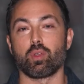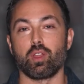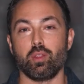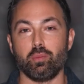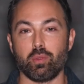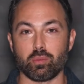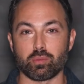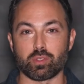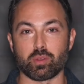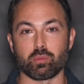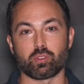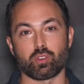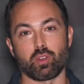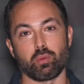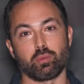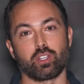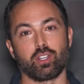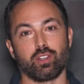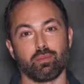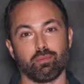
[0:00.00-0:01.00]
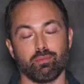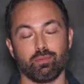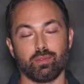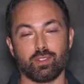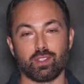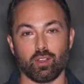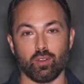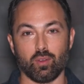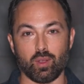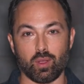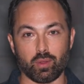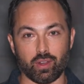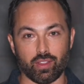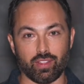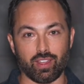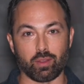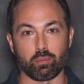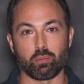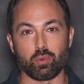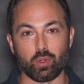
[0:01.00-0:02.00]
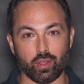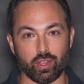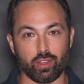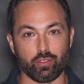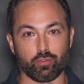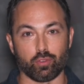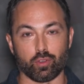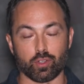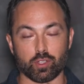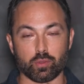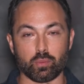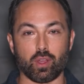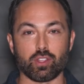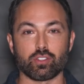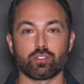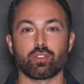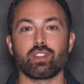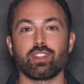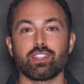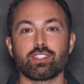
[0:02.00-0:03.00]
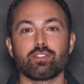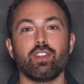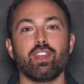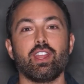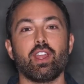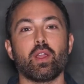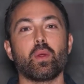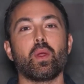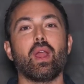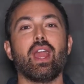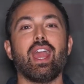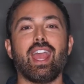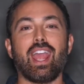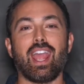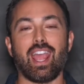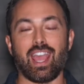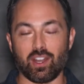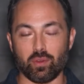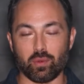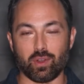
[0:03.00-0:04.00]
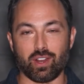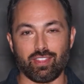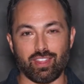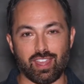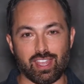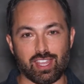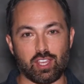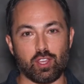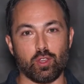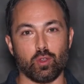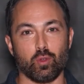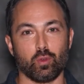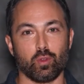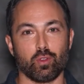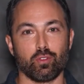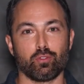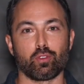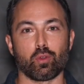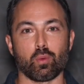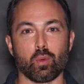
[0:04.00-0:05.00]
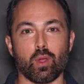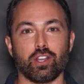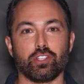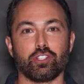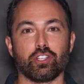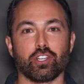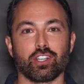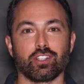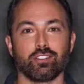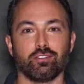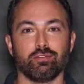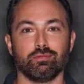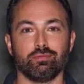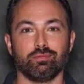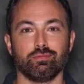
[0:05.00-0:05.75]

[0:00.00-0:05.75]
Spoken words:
premium subscription. So I want to thank Brilliant for sponsoring this video, and I want to thank you for watching.